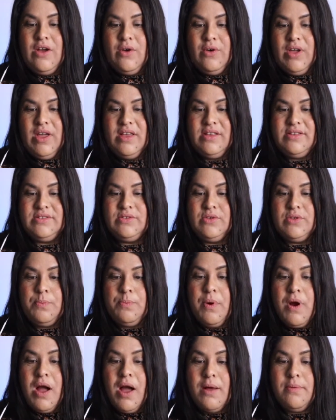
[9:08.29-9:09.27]
Okay, so the
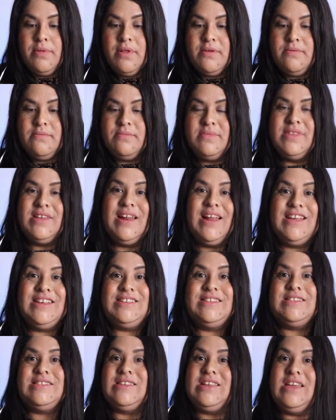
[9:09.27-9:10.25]
problem that I
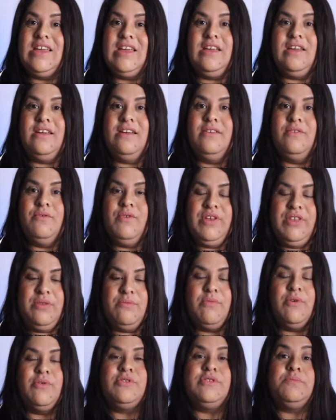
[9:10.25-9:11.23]
see with
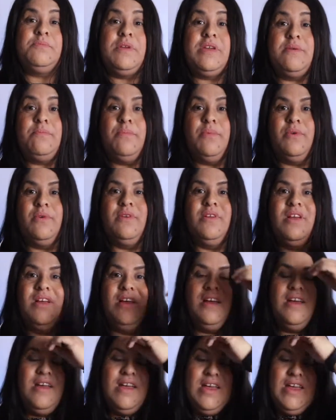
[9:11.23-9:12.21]
most people
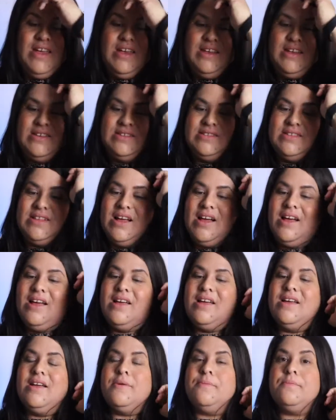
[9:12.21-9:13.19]
is
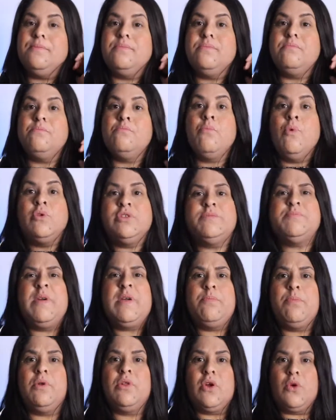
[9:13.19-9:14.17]
that most
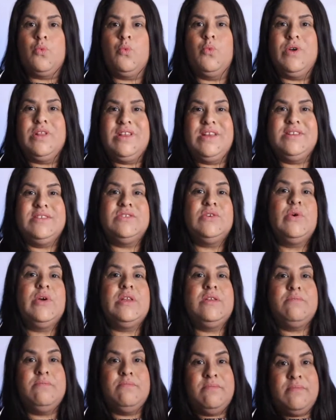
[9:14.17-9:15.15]
people are willing to
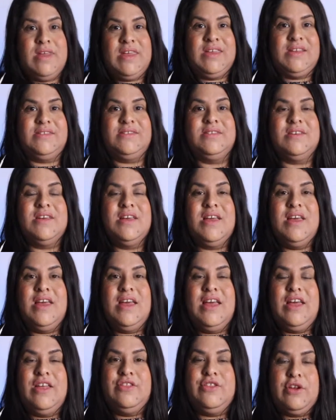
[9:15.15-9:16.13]
admit
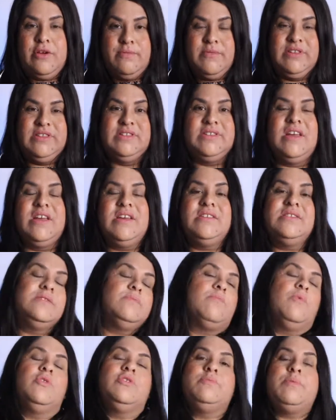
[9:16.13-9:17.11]
their mistakes.
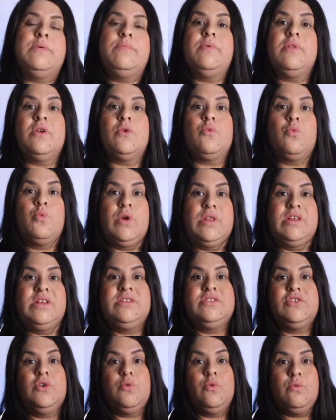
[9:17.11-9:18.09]
Most people are
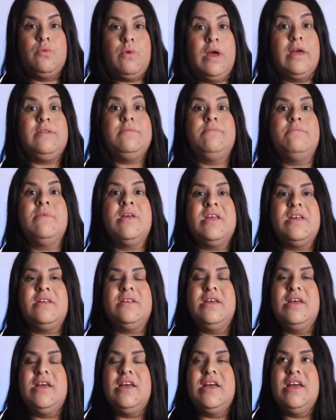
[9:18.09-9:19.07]
willing to
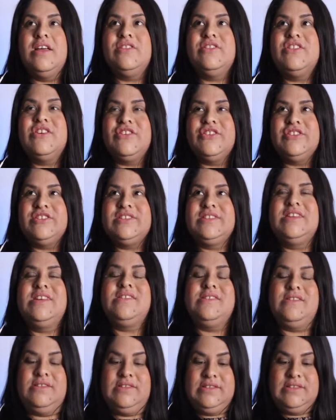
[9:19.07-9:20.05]
admit their
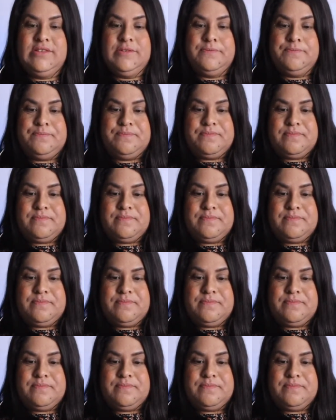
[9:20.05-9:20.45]
sins.